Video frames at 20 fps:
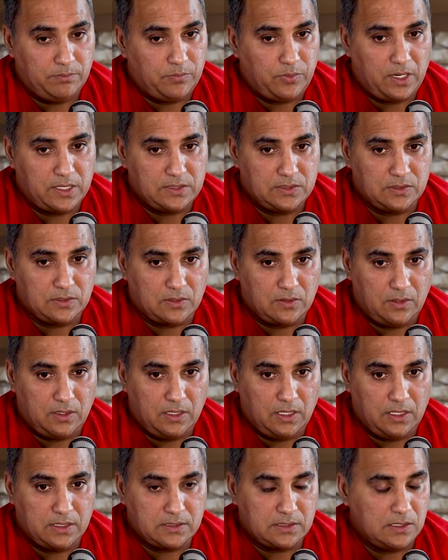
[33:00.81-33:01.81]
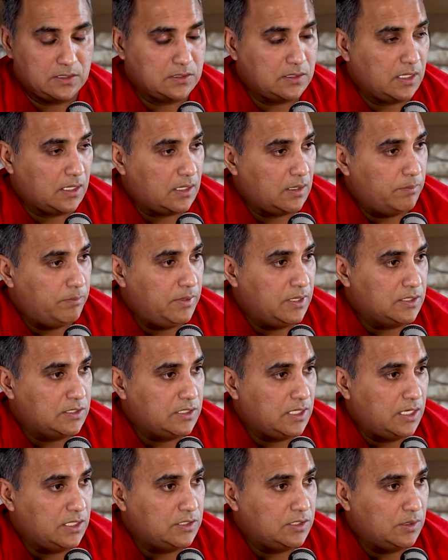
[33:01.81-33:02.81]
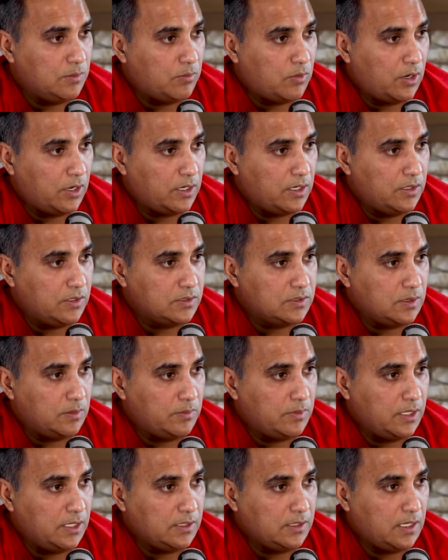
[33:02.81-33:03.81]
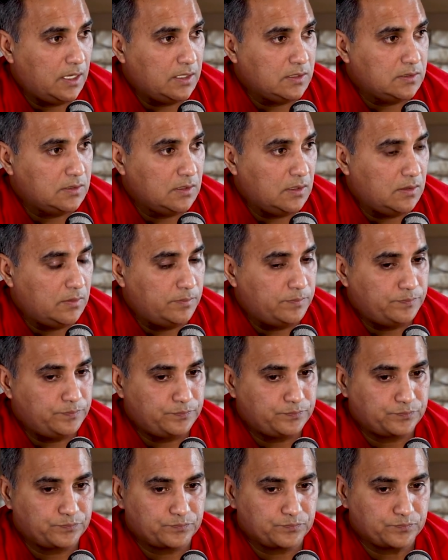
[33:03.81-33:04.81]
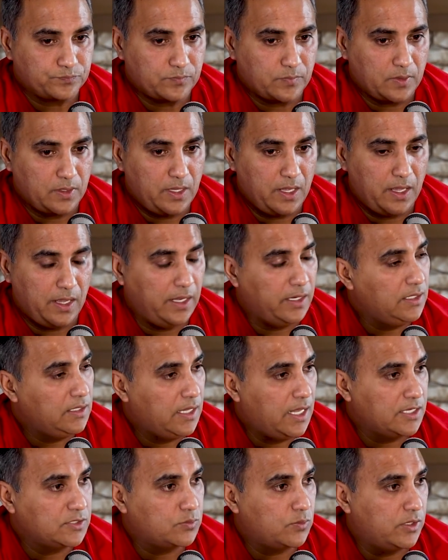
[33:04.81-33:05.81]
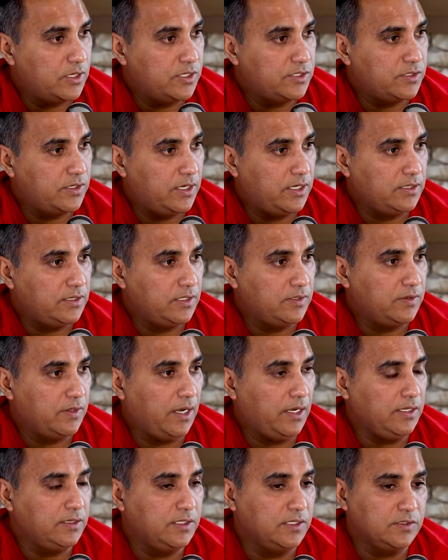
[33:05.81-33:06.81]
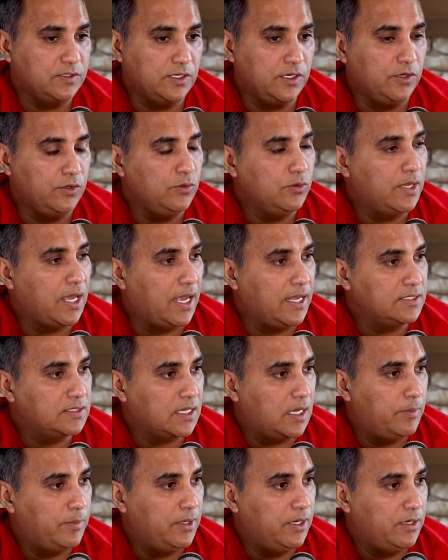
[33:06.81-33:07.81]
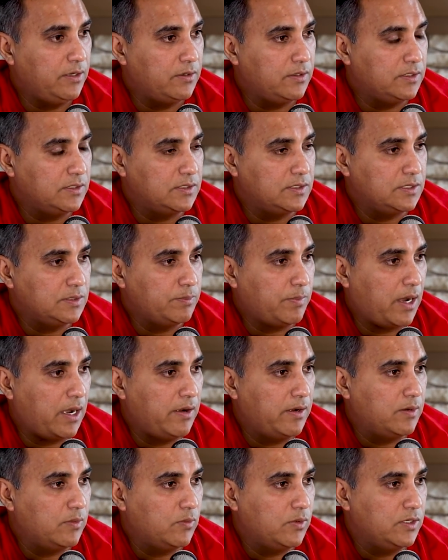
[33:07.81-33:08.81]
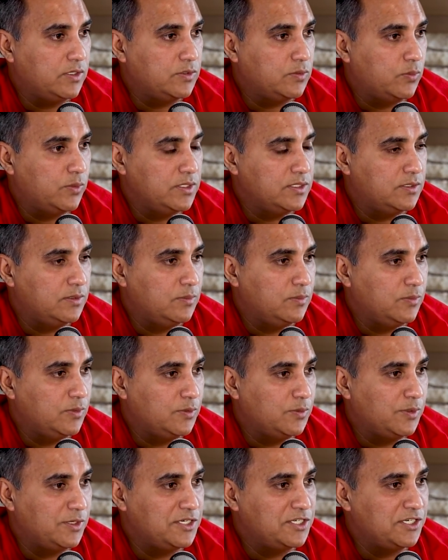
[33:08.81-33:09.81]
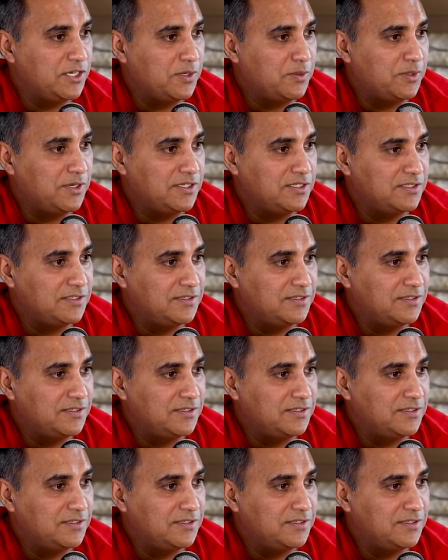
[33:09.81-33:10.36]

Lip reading: prices are going, unless there's like a big change in the market or something like that. So, yeah. Any last words or anything to the new guys coming in, or inspiring words of wisdom we want to share with us?